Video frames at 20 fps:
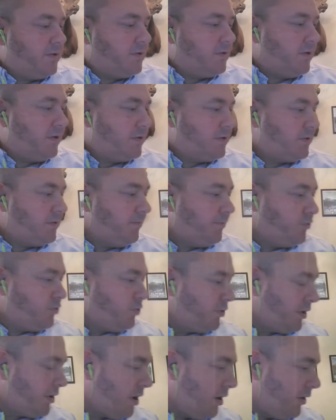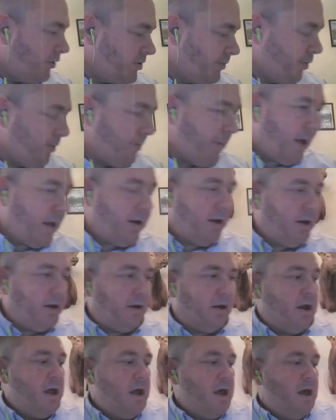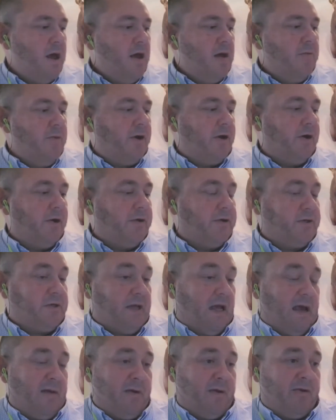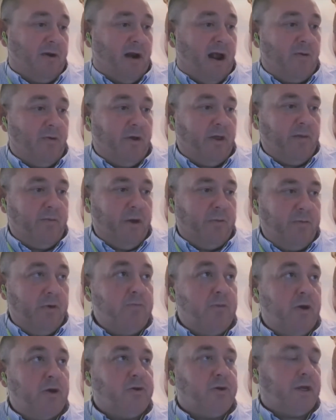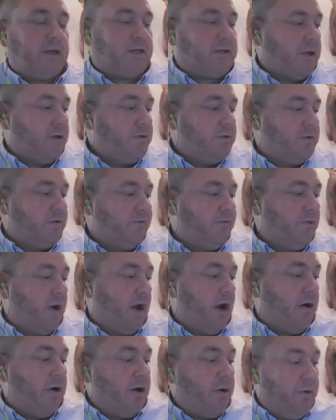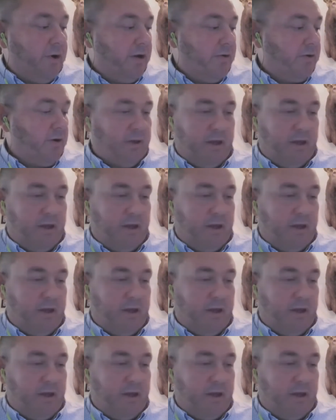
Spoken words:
this we call it triple mandate, because I mean, they're not really mutually exclusive. We are going